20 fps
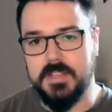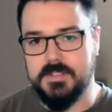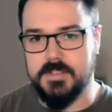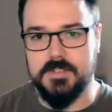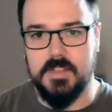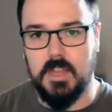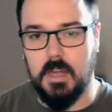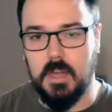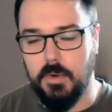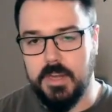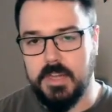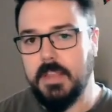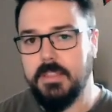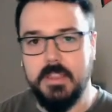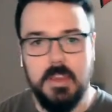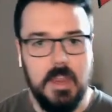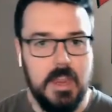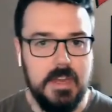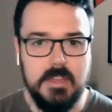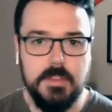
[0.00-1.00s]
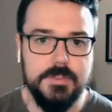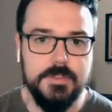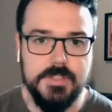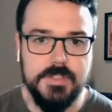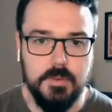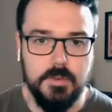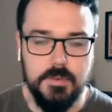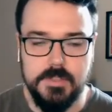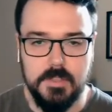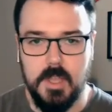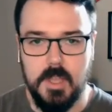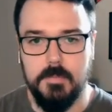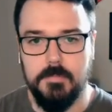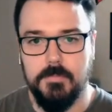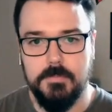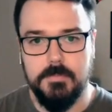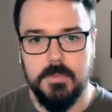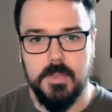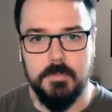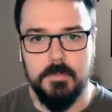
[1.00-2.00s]
necessary in any other series that
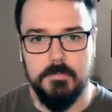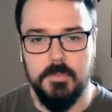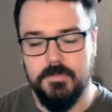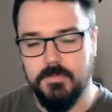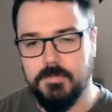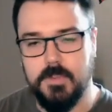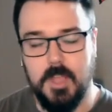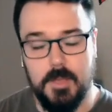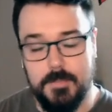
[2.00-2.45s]
come